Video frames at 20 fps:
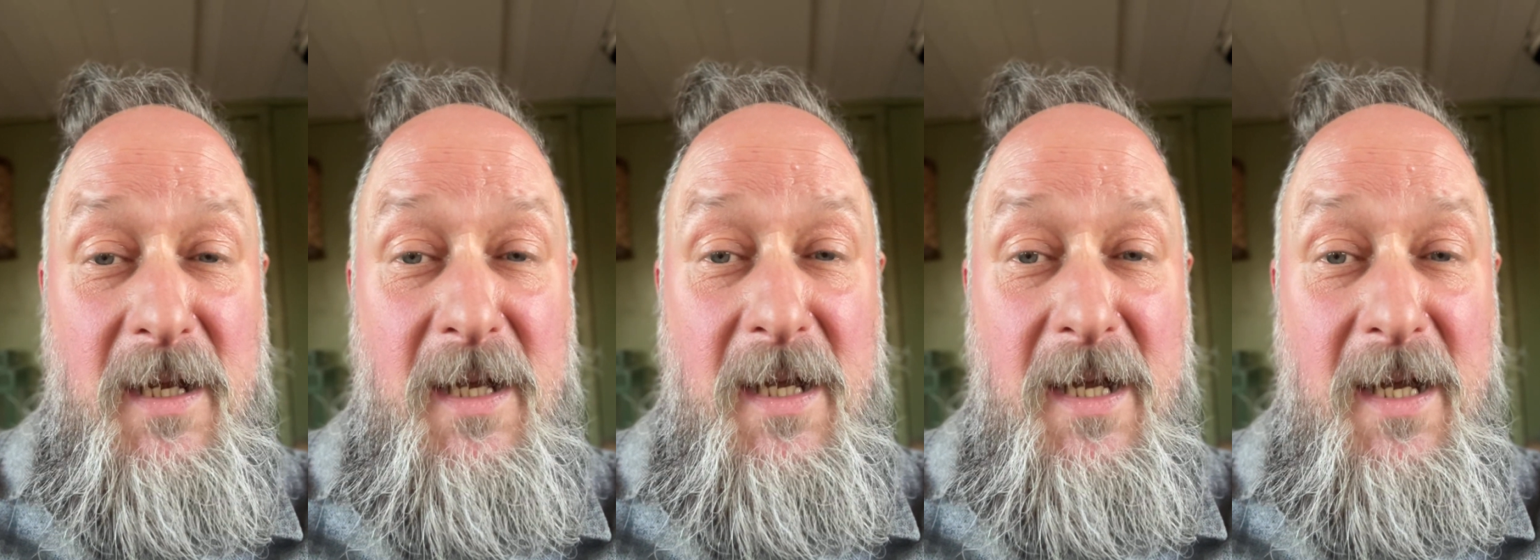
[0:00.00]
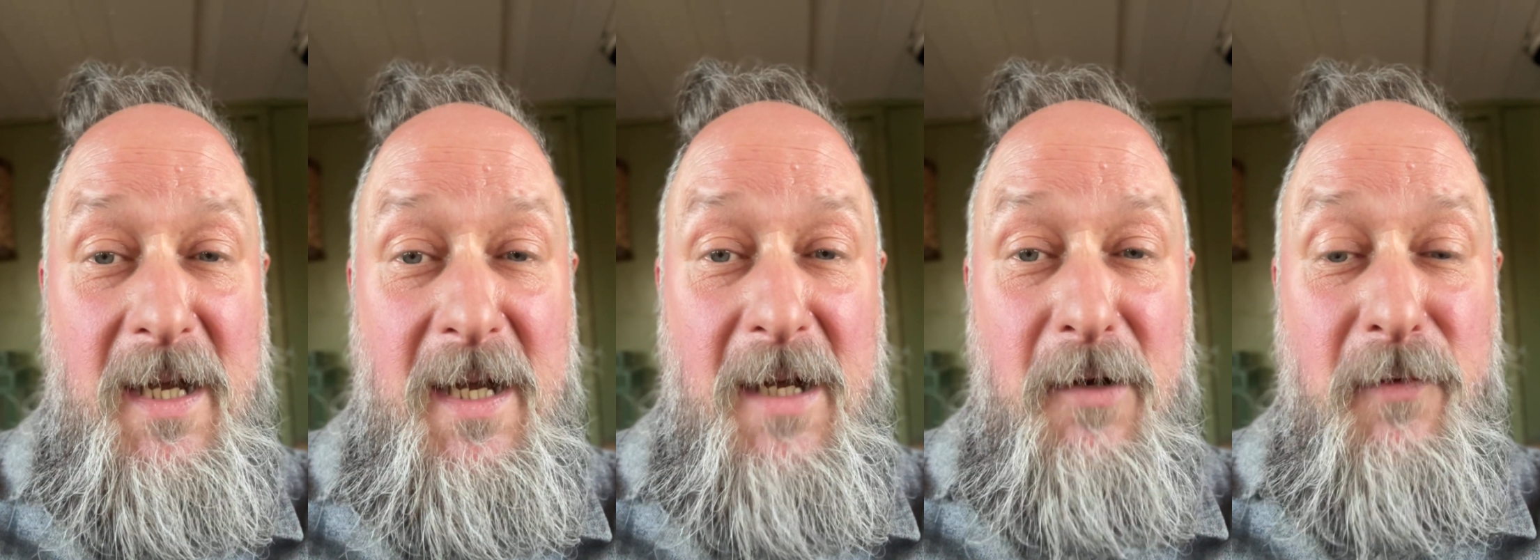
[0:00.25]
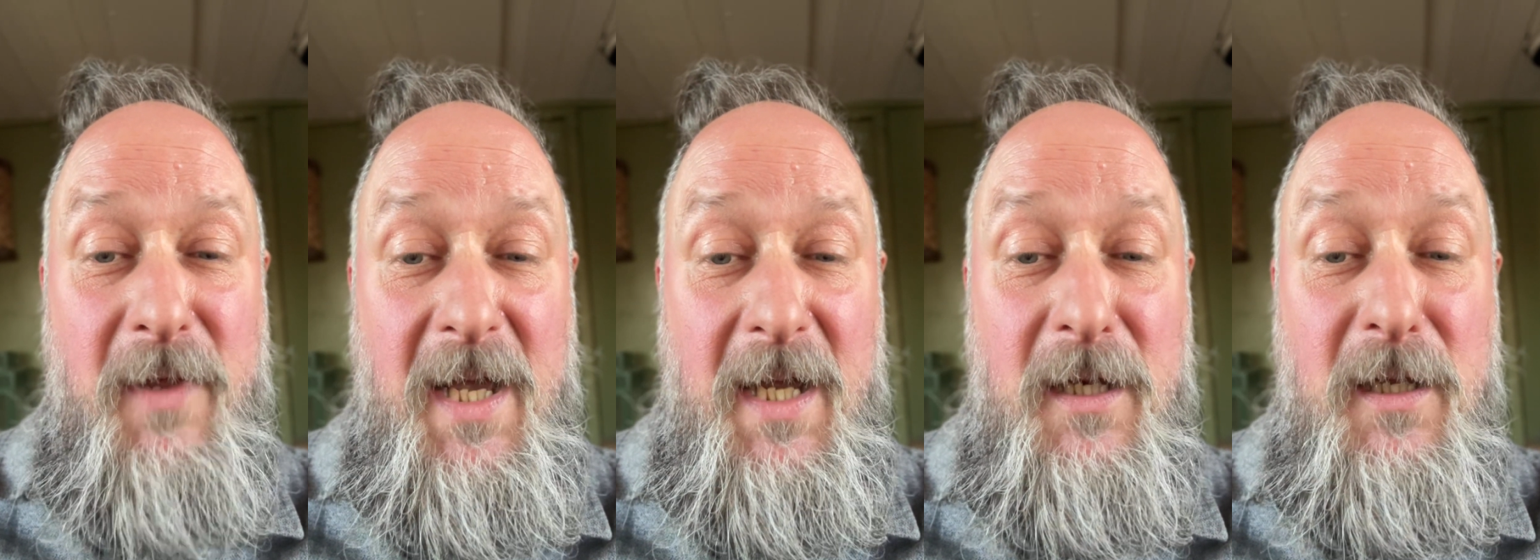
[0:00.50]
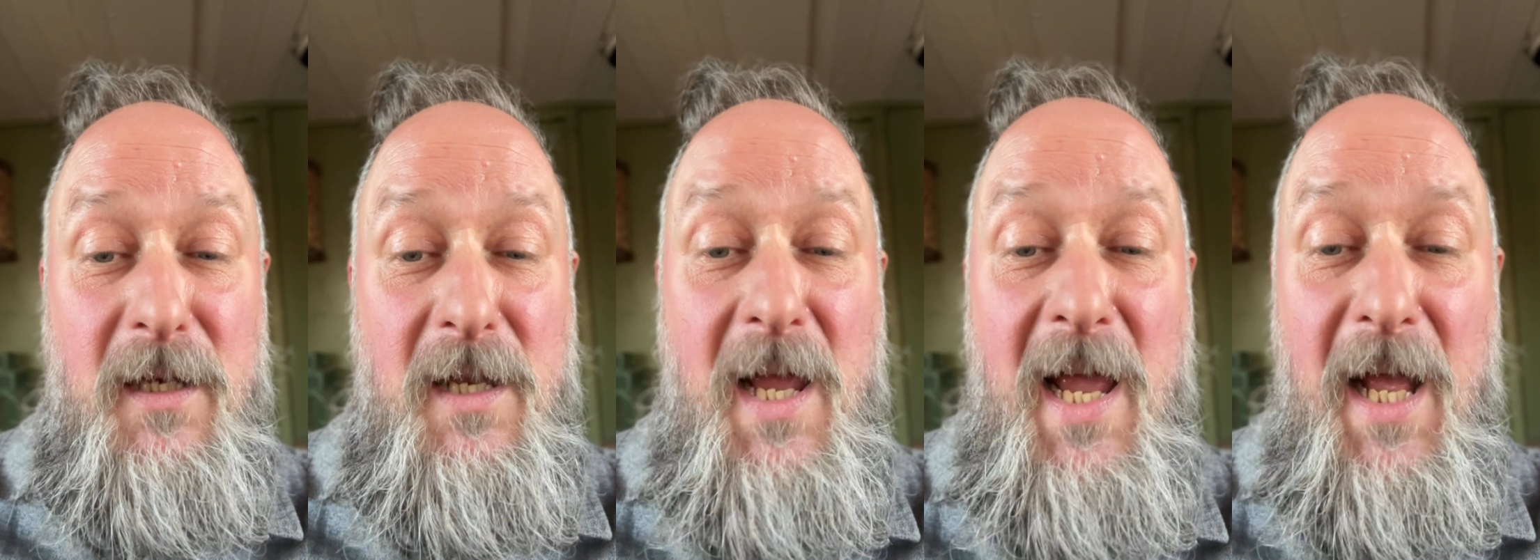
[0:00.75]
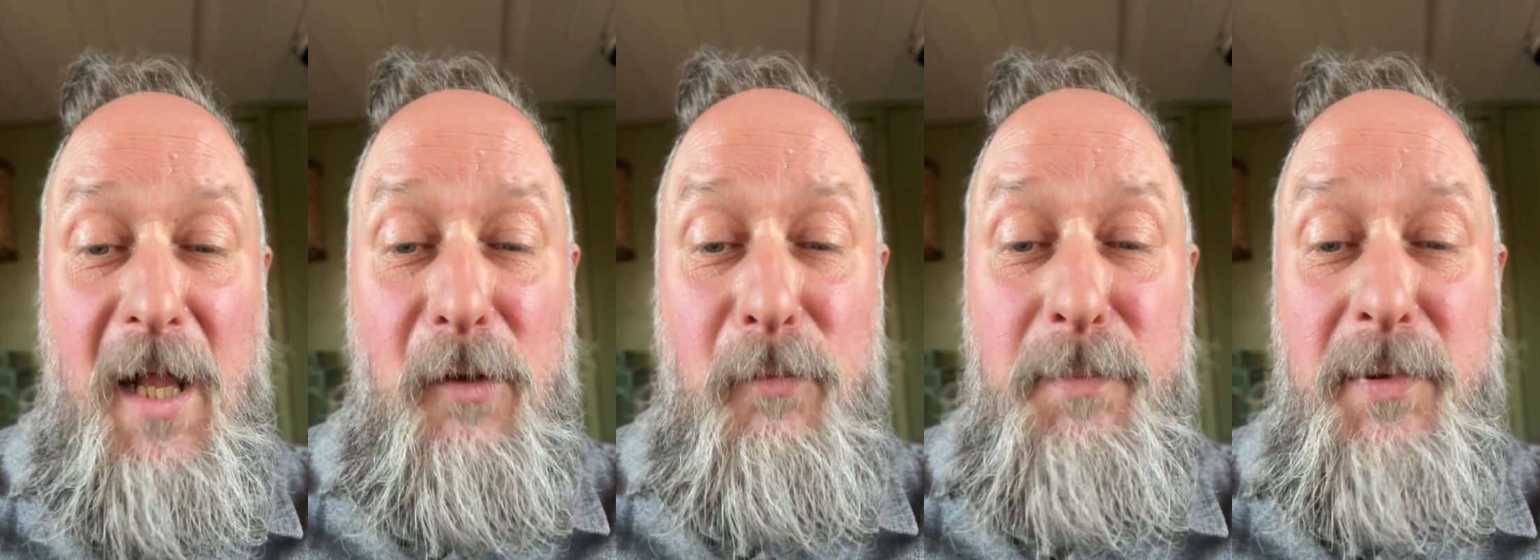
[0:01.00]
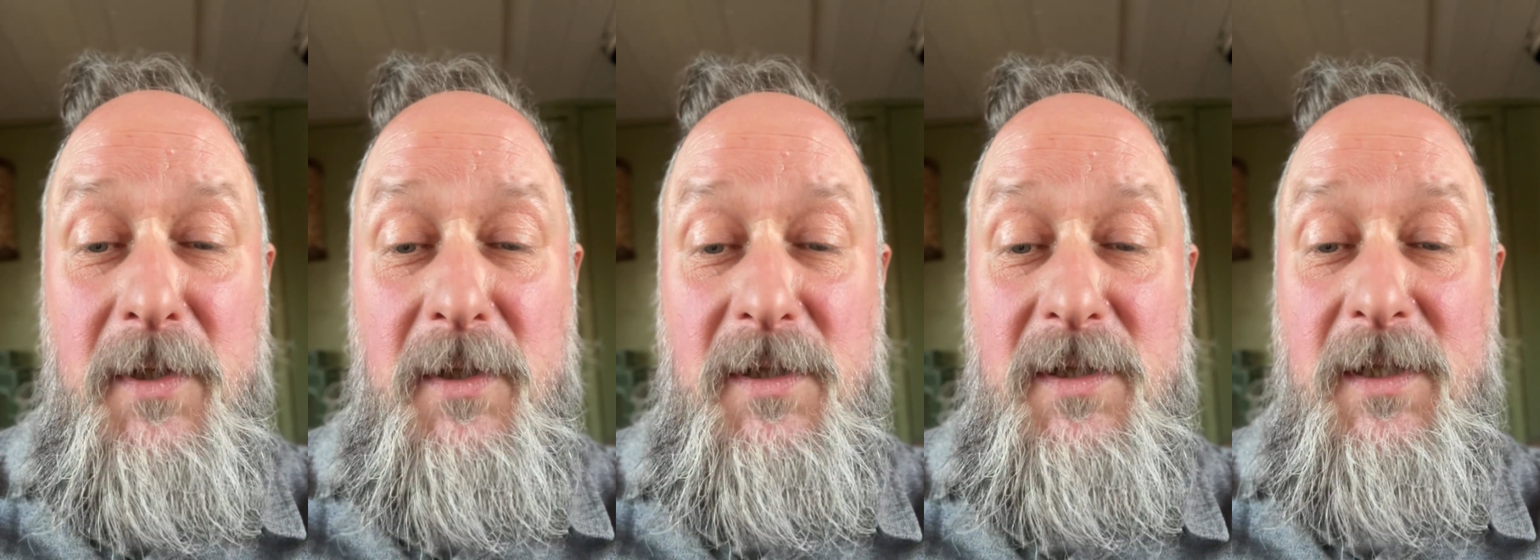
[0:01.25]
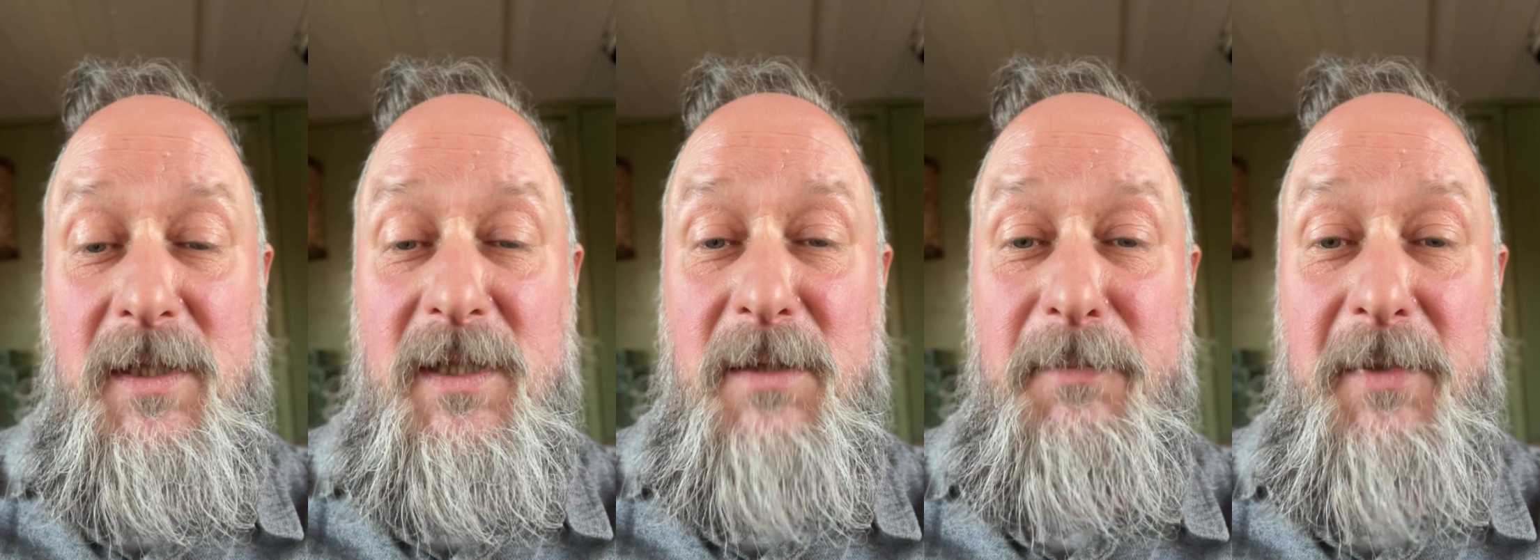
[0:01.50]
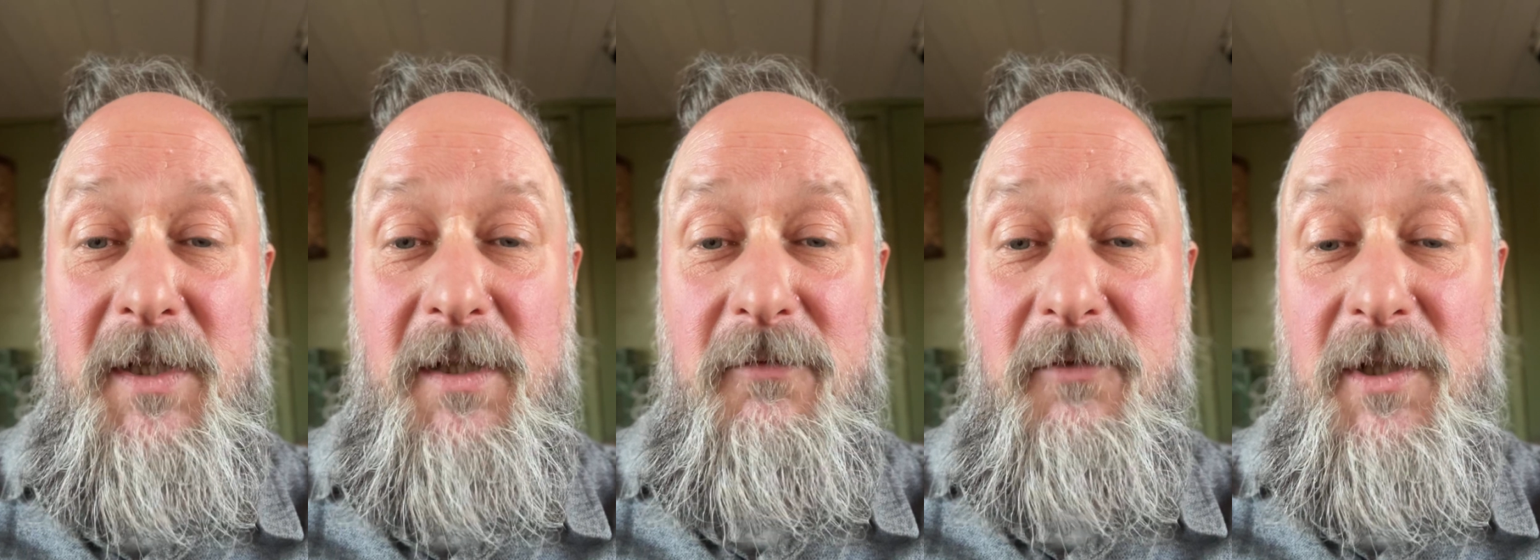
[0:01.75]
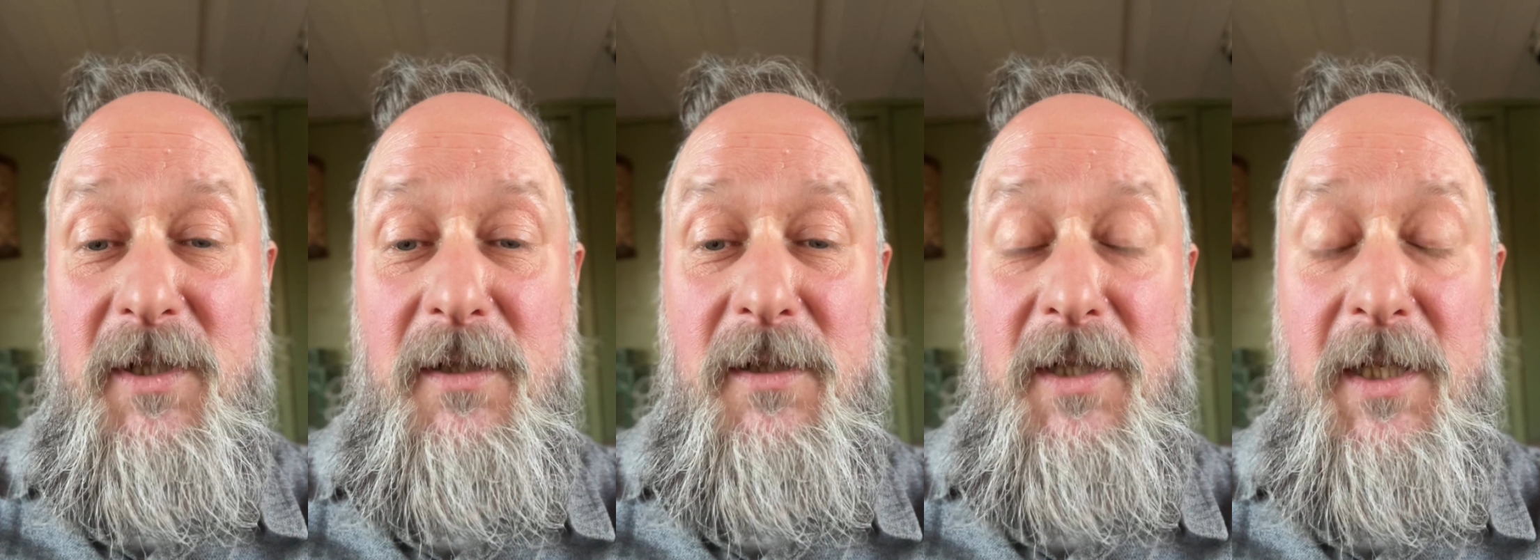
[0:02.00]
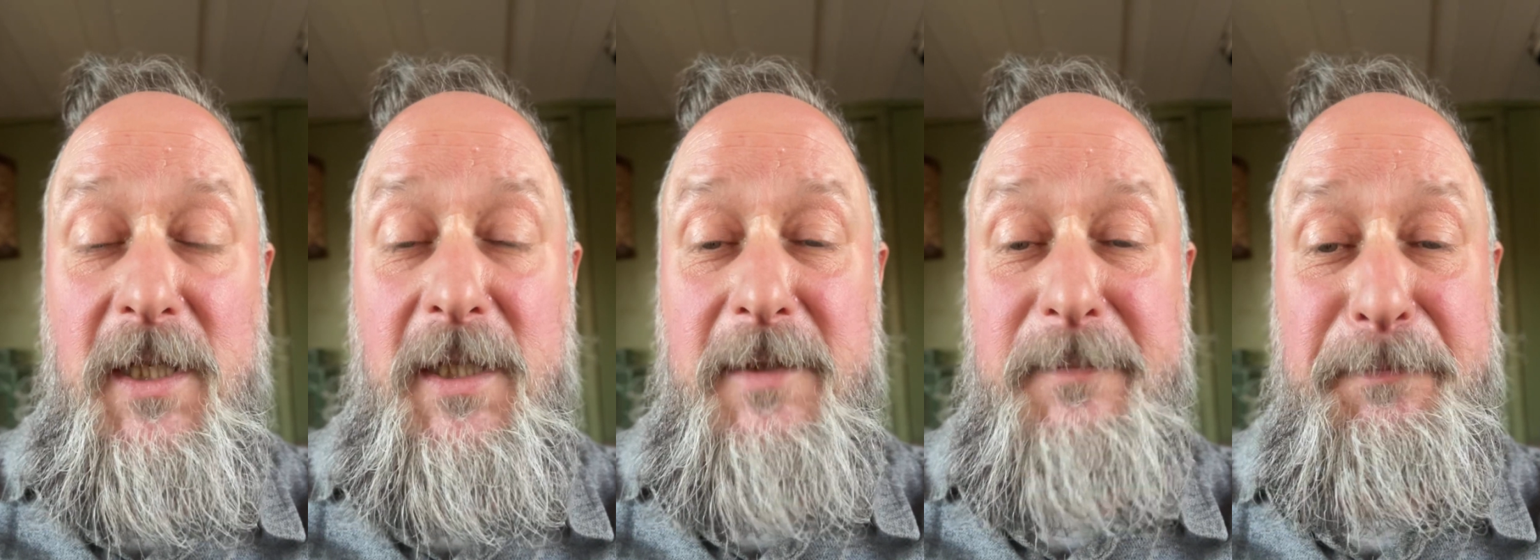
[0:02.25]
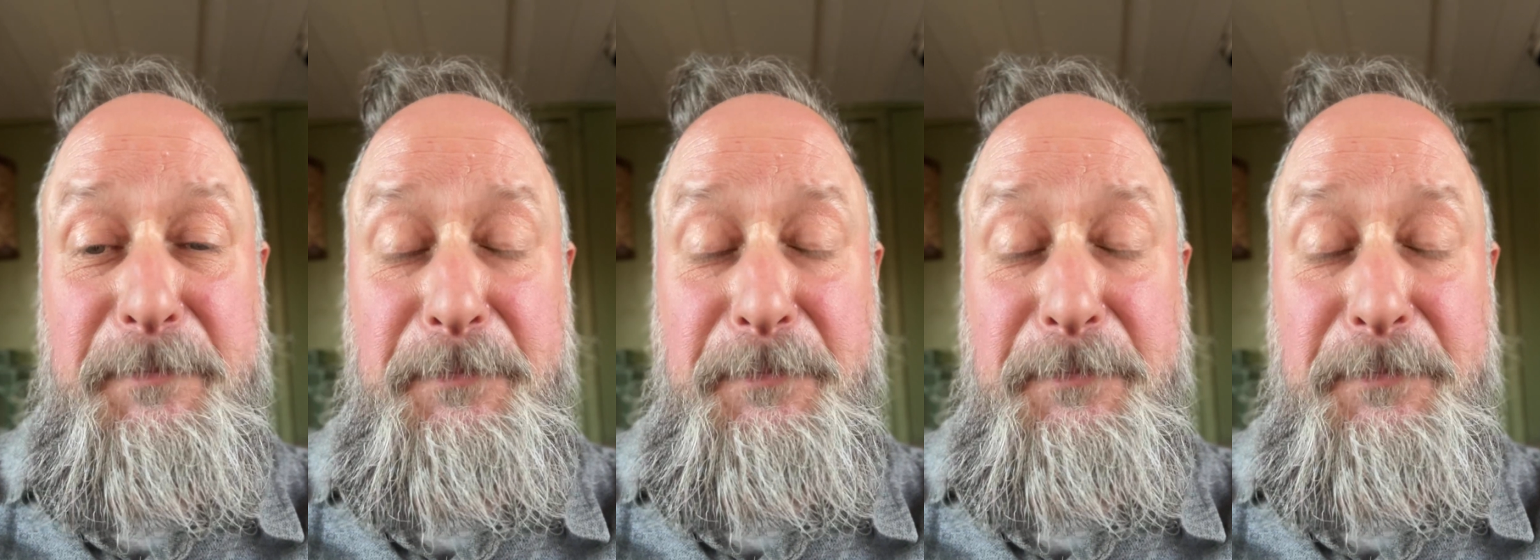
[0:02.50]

how that can help us experience it.